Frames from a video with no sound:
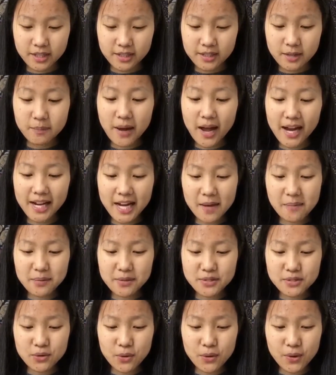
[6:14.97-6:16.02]
The pineapple
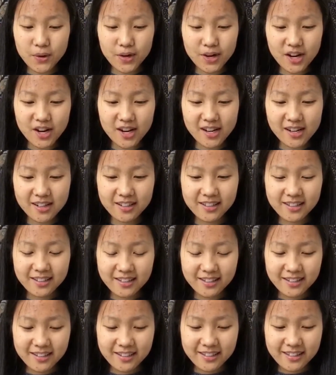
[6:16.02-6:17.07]
store.
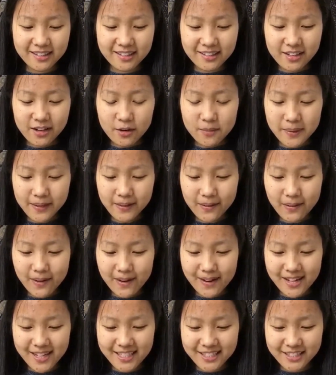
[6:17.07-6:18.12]
Oh my
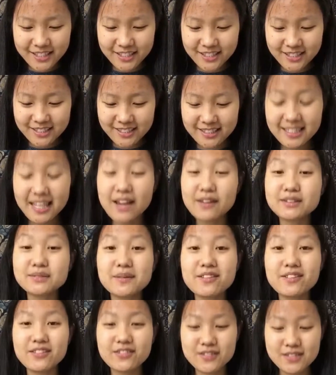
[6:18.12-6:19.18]
gosh, that was
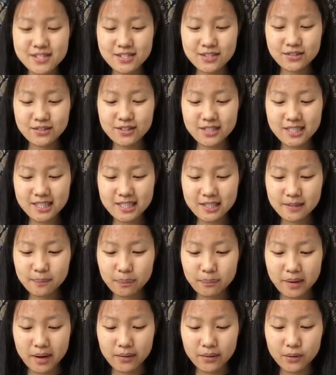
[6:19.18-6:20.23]
my favorite store.
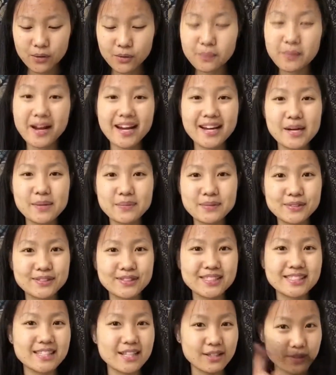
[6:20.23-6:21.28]
Now gold
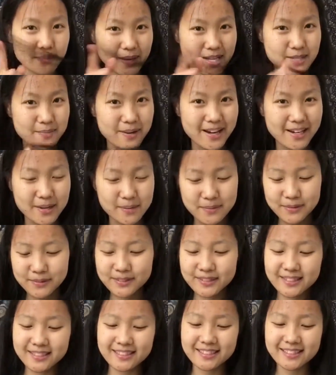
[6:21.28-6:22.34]
pineapples, the best
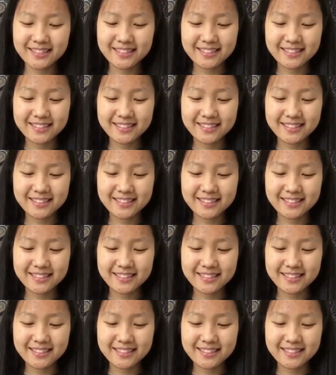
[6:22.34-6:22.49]
pineapples.